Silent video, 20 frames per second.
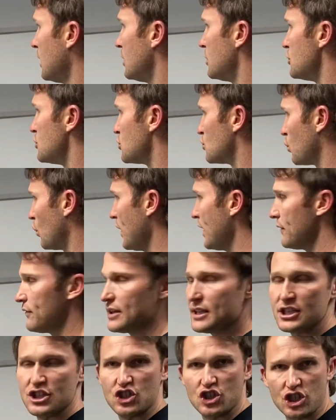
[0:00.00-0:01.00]

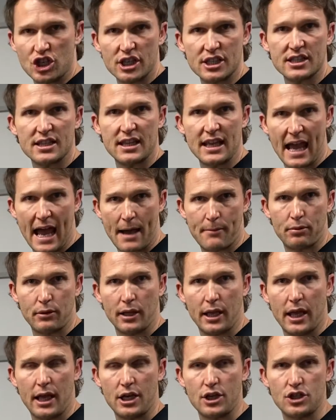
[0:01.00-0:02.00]
Zwift is just the
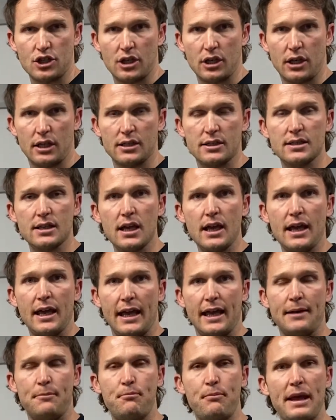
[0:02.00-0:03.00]
application.
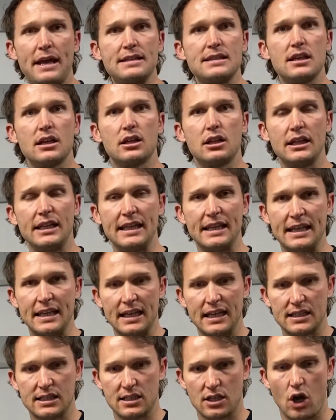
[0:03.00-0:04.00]
It basically
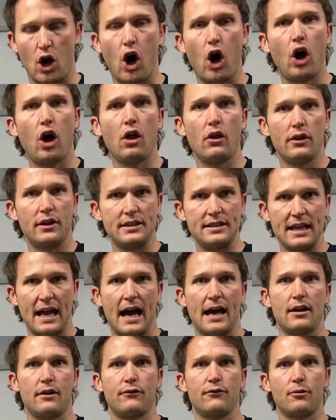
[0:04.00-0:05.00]
gets all the
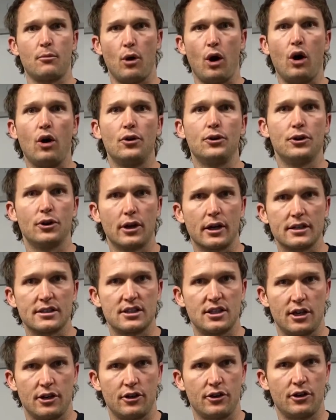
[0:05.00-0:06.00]
data from all your
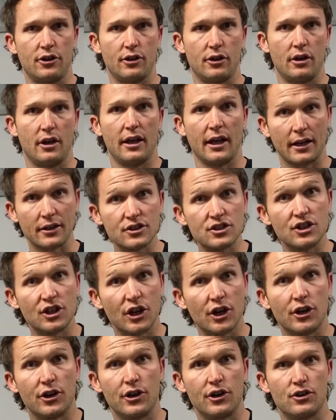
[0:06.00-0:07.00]

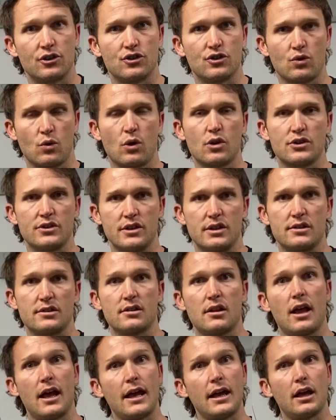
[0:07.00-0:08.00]
exterior
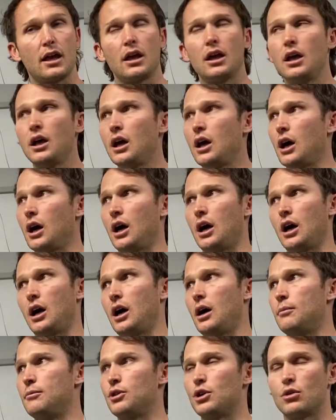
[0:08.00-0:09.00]
sources, like
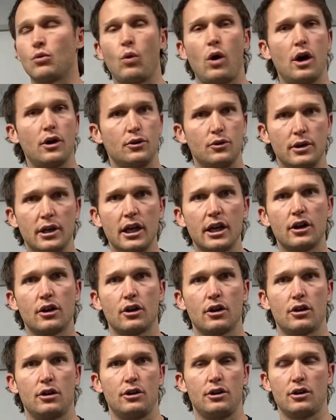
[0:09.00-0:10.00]
your Wahoo
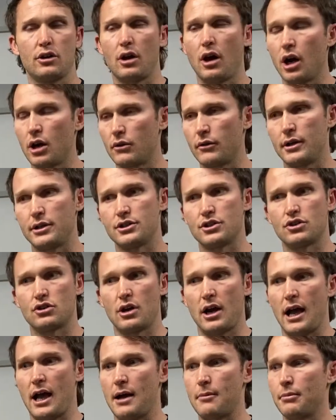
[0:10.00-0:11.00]
kickr, your heart rate
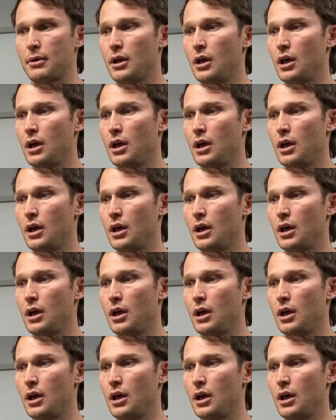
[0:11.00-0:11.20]
strap,